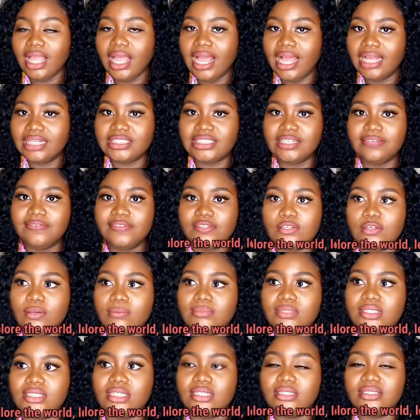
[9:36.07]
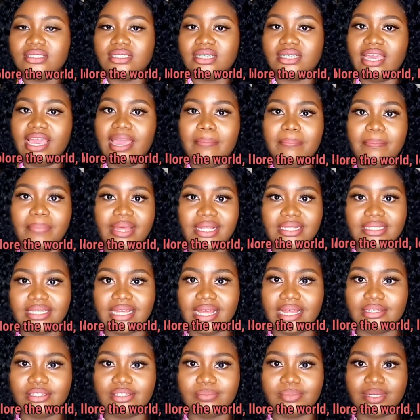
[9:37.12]
achieve something, to get
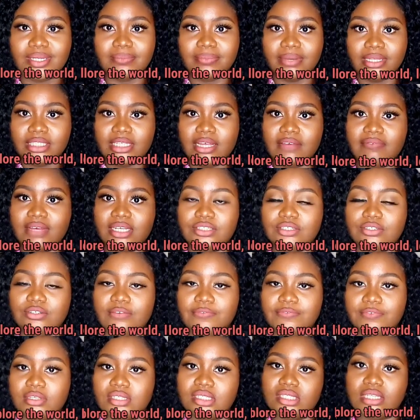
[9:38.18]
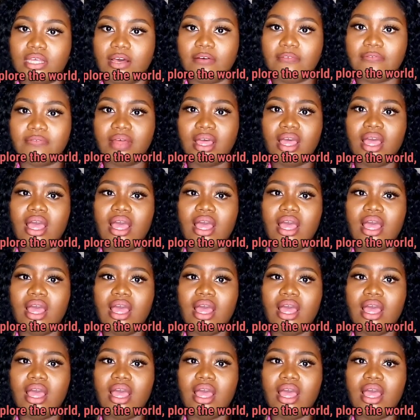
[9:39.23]
better, to be a better version of yourself.